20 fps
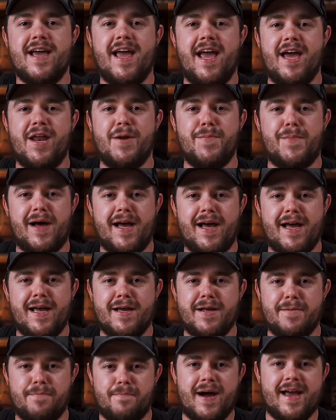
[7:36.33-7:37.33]
and
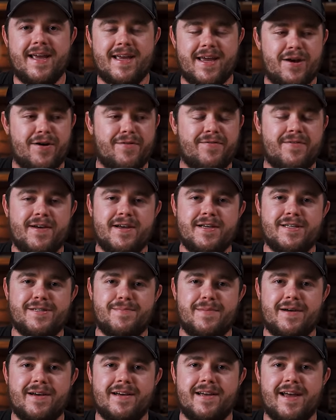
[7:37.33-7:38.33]
my mic
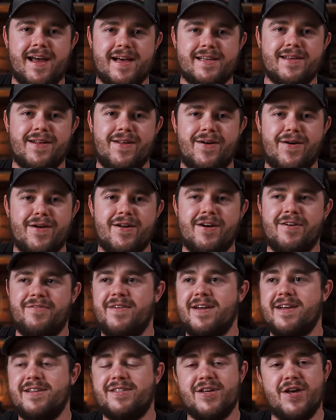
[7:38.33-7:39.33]
interface, my XLR
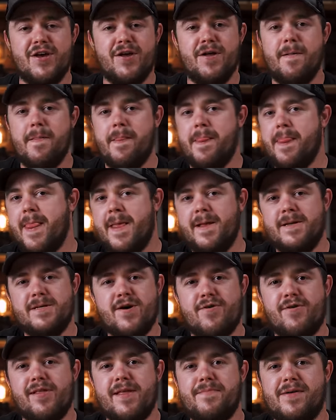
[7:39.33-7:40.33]
interface
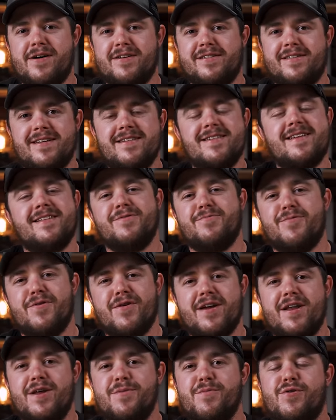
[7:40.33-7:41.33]
totally busted, doesn't
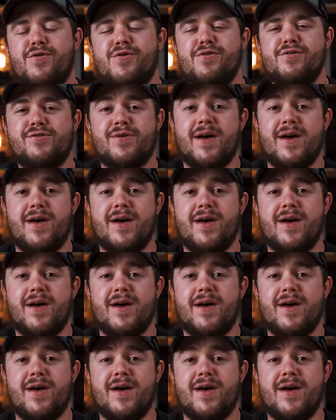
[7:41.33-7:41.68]
work anymore.